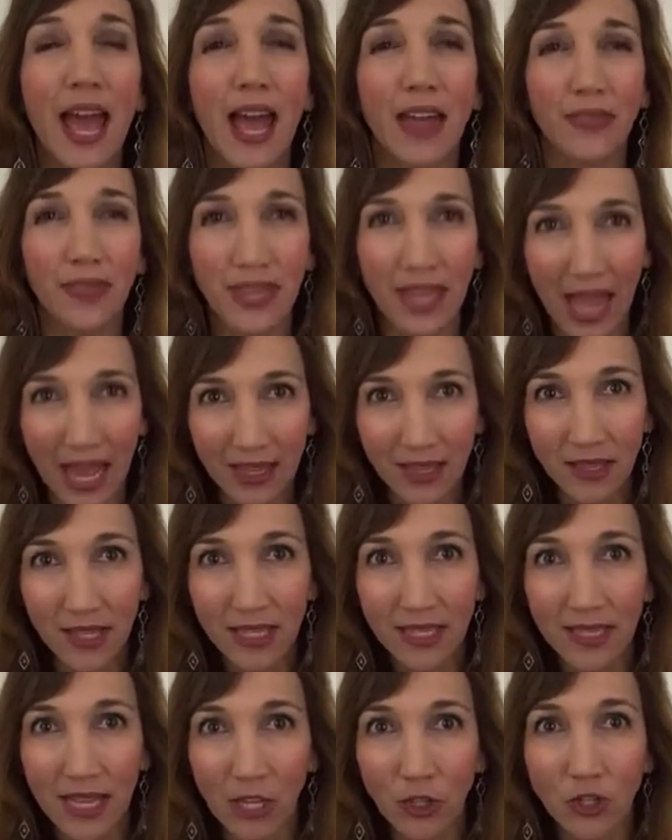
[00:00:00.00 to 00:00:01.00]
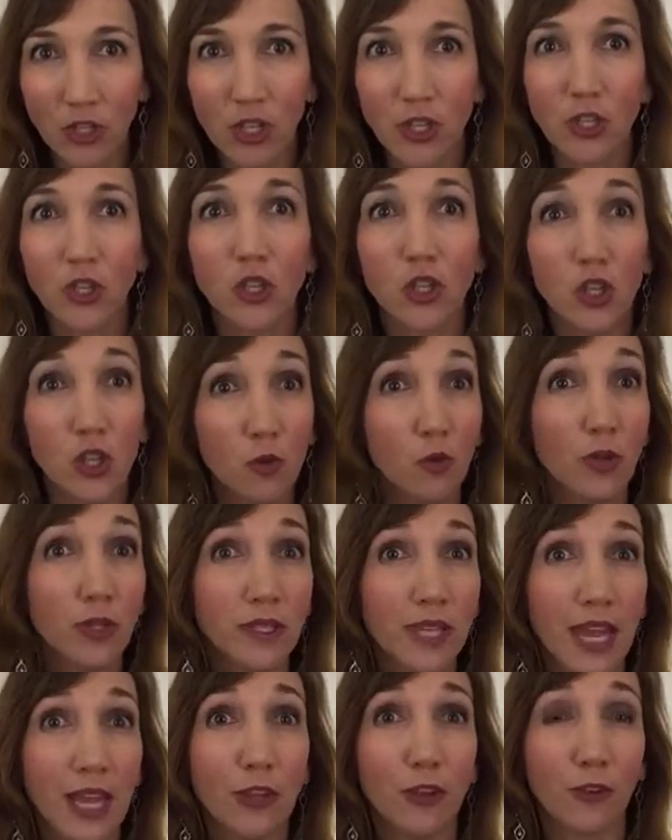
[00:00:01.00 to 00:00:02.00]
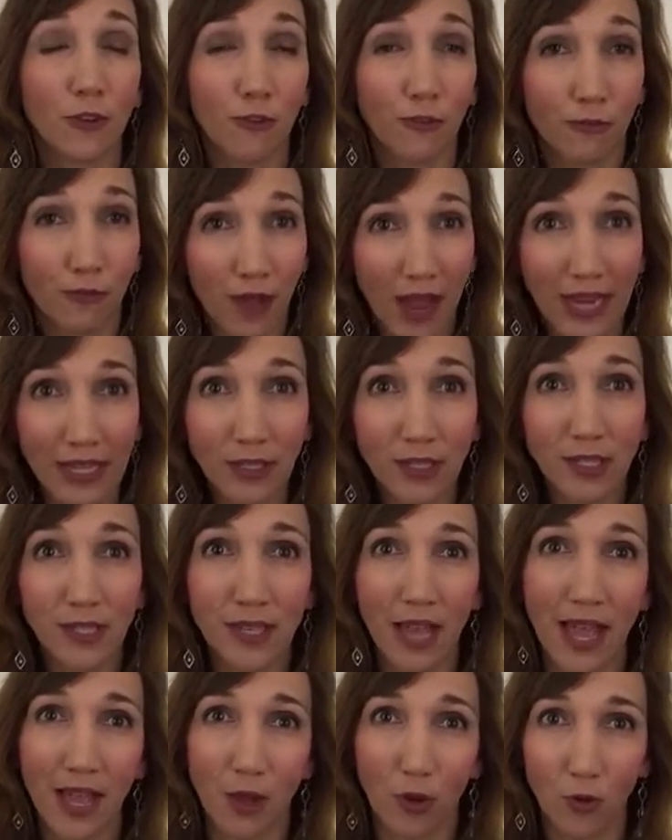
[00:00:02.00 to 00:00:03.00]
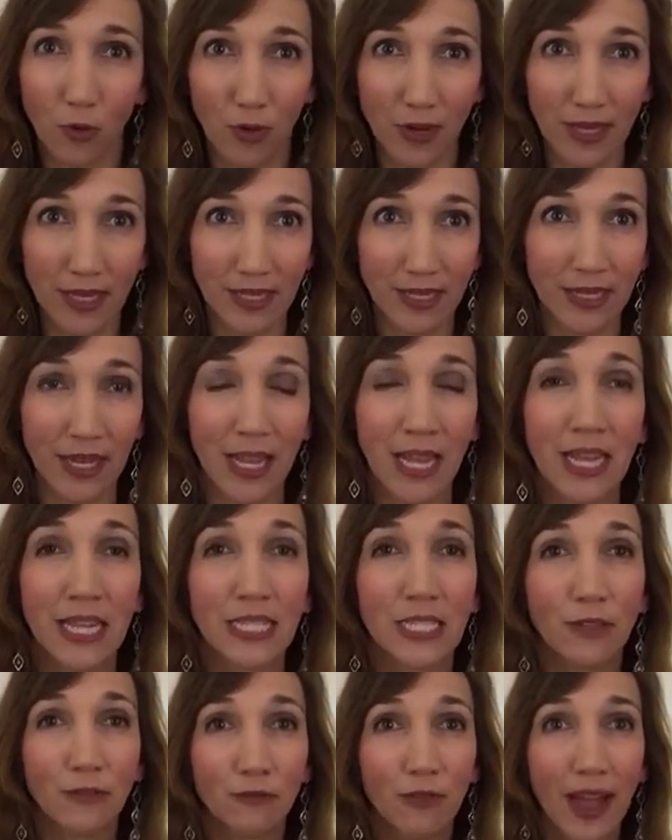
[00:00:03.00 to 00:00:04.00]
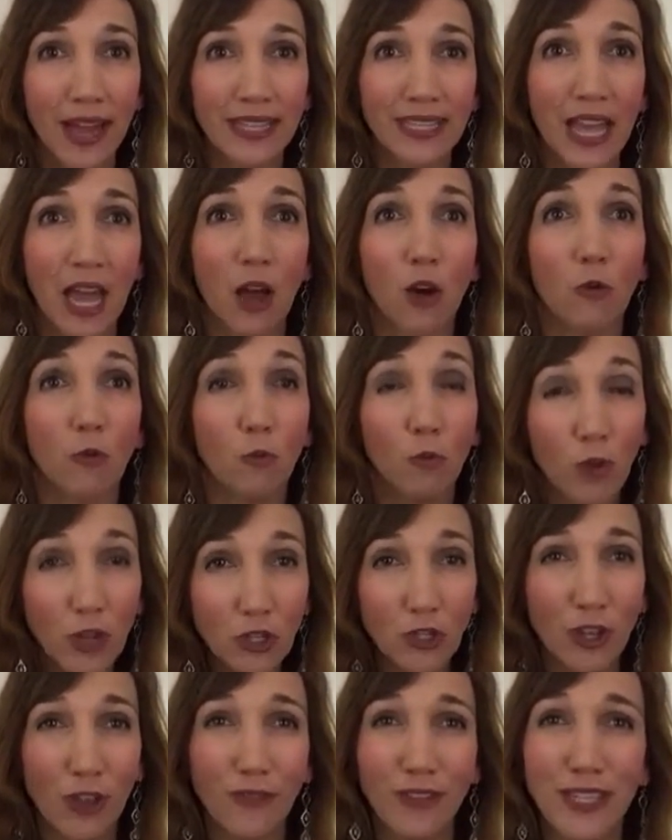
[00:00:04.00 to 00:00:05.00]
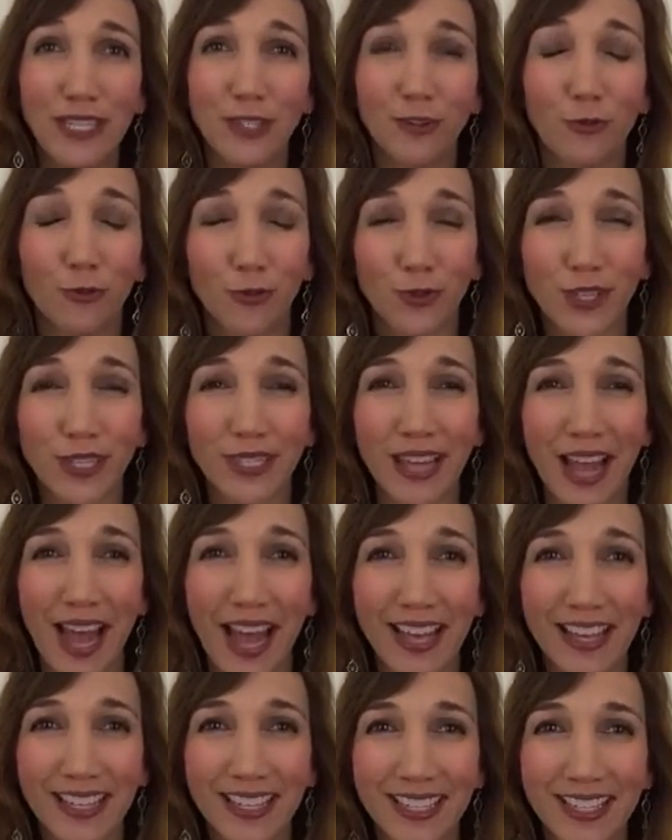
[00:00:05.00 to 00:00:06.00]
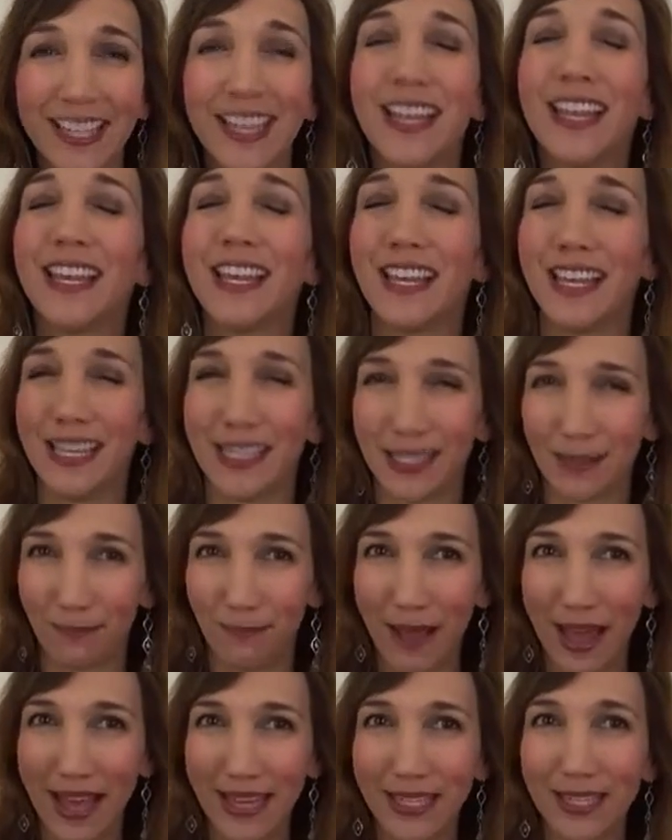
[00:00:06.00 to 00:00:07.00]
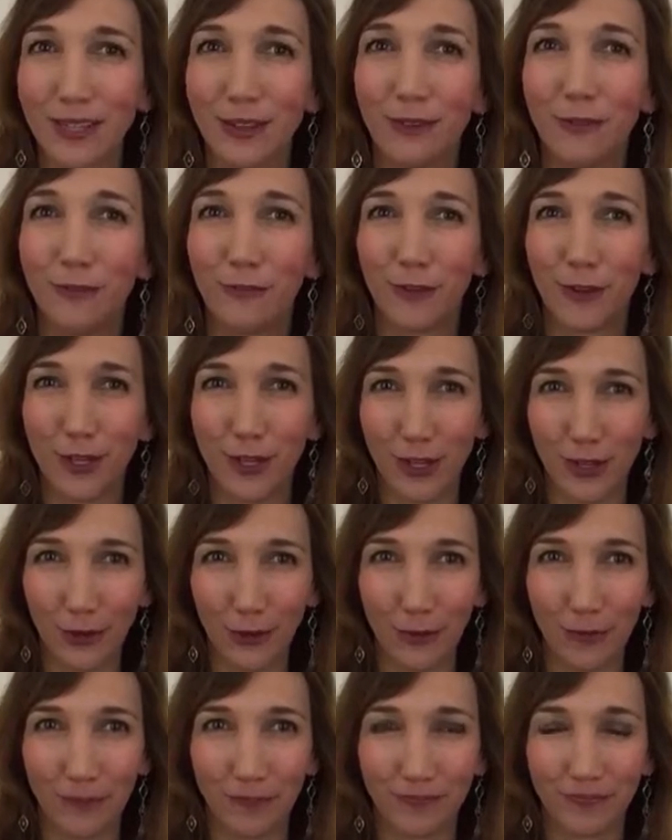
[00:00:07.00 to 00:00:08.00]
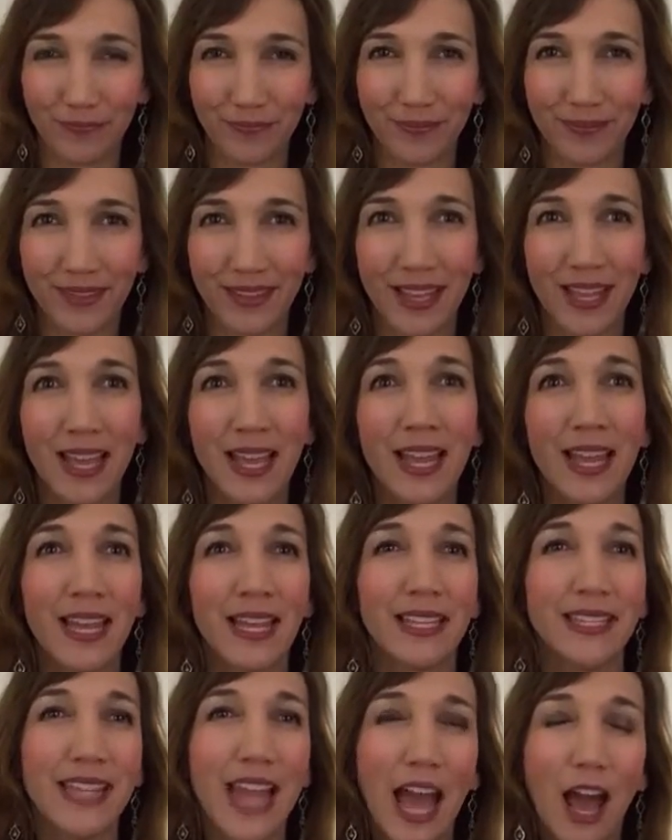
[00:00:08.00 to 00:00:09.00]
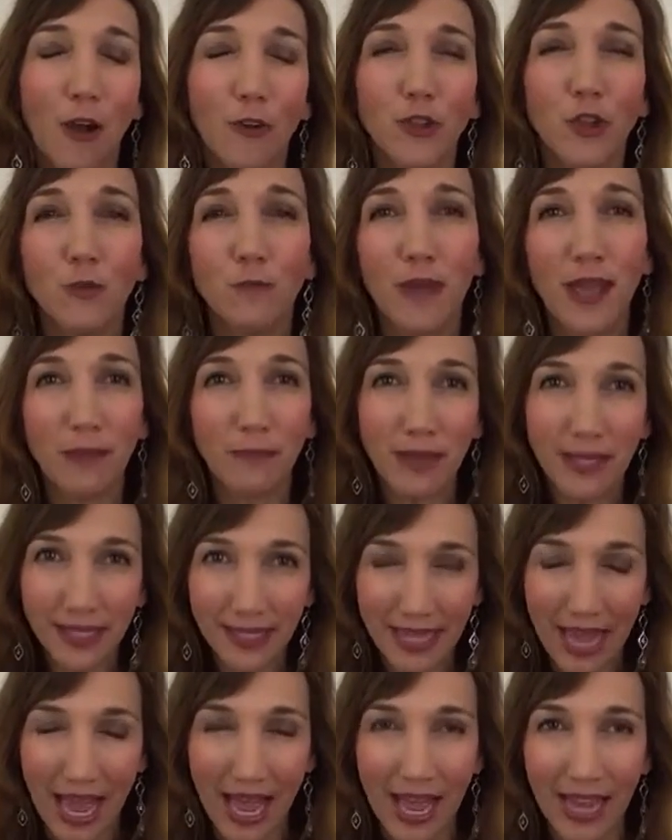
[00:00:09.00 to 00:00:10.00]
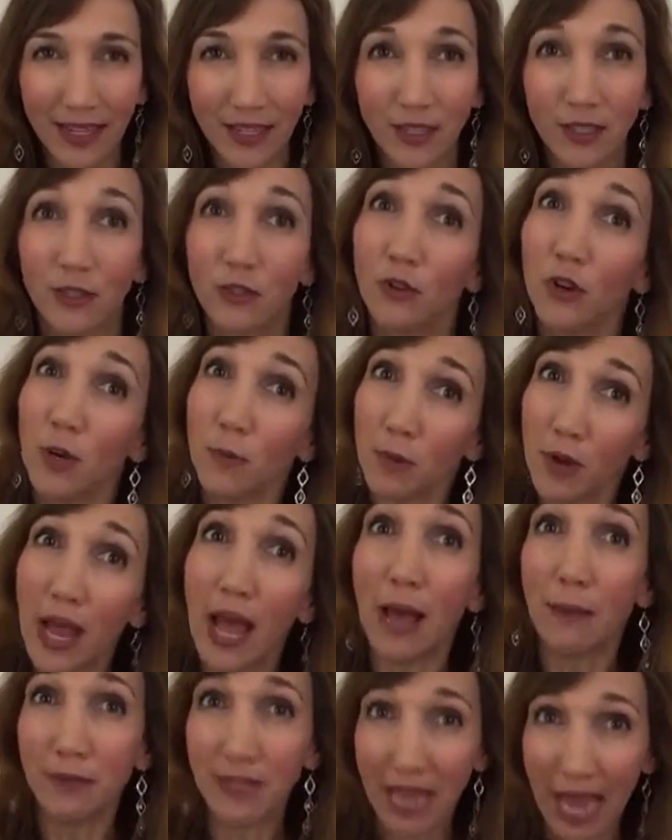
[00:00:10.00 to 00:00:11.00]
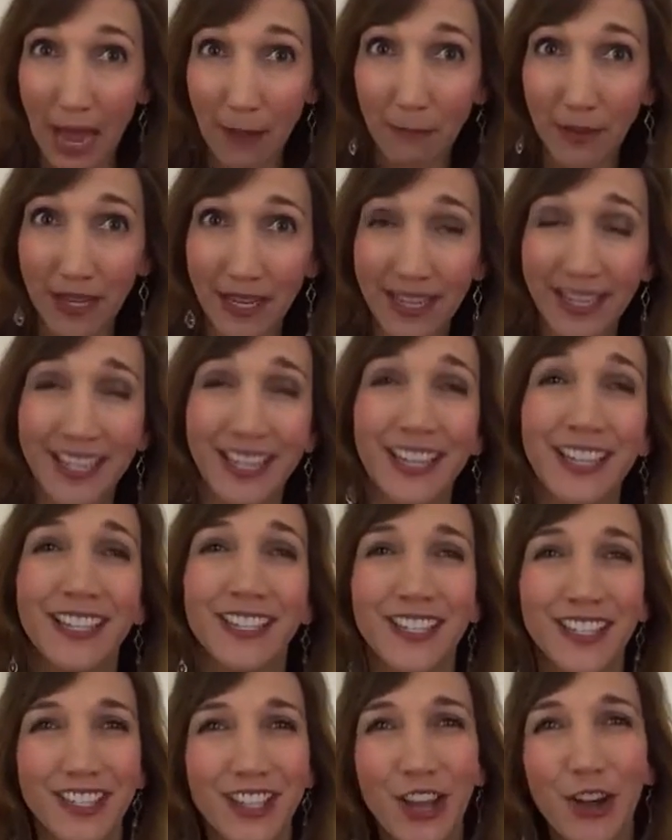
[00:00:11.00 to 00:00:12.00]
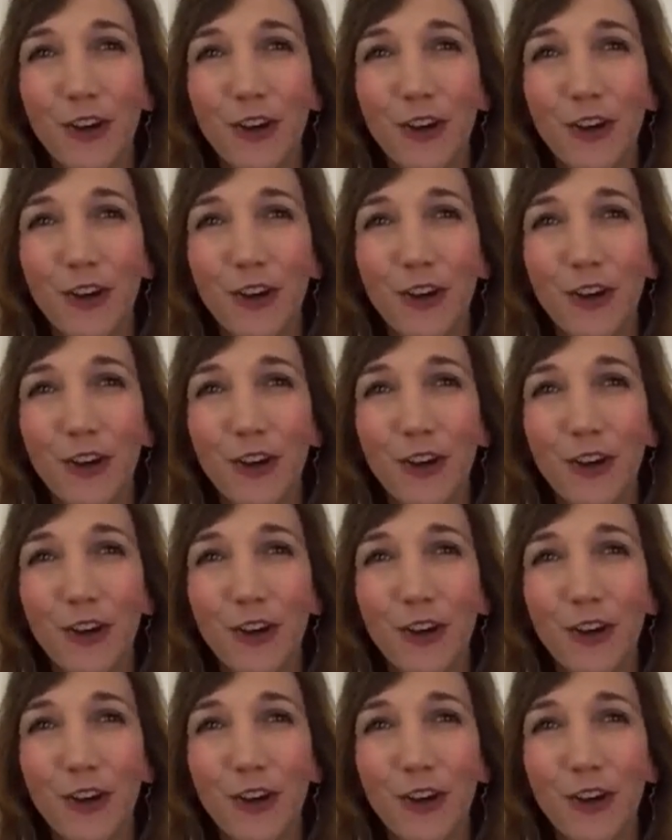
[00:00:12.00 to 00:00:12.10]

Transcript: At the end of this section, you will take your final style quiz to find out which of these cool styles is best for you. Now, you may be sad or perhaps happy to